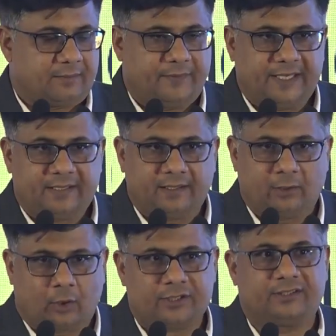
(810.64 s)
We
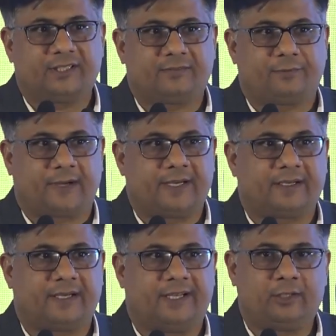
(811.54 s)
launched this
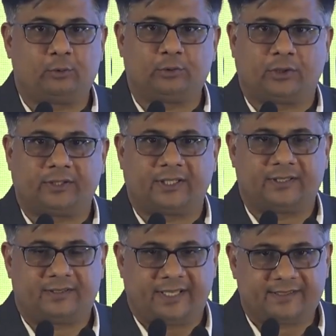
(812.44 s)
fund in
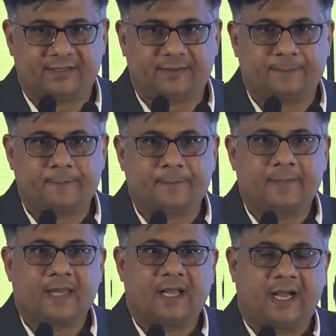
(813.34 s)
2006.
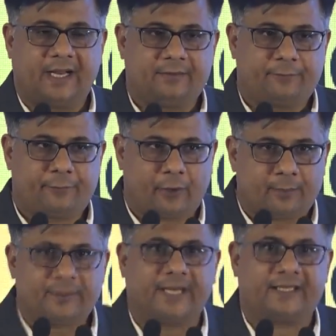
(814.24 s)
And
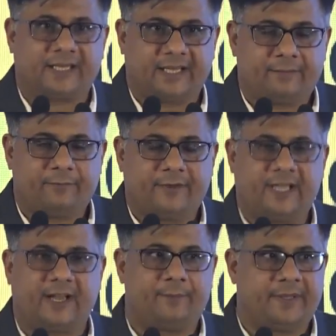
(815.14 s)
from that time, we
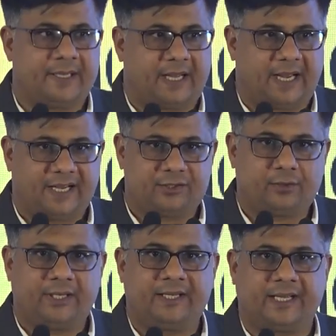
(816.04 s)
have been
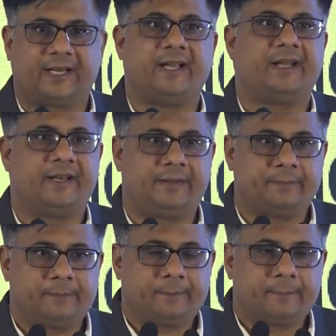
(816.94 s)
actually declaring
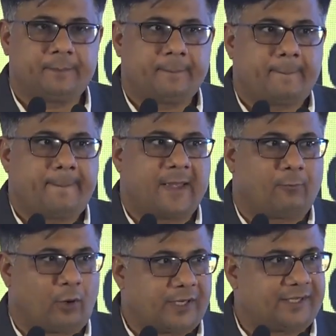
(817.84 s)

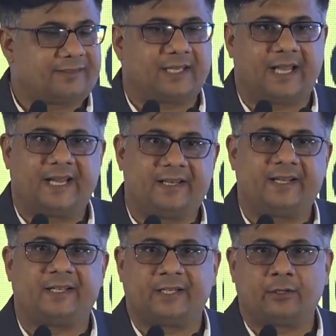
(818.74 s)
what is the likely
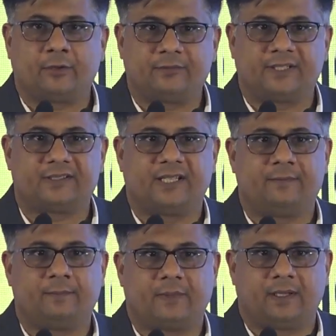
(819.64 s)
return of the
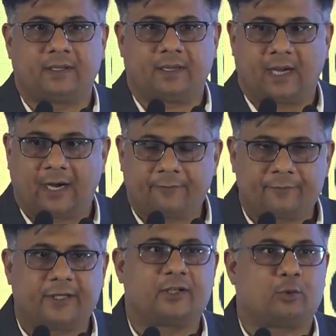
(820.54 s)
scheme
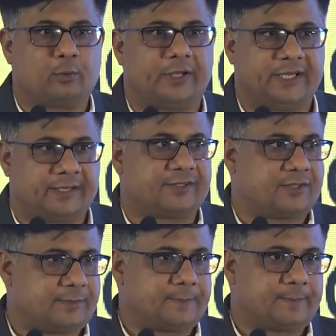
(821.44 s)
after 2 years.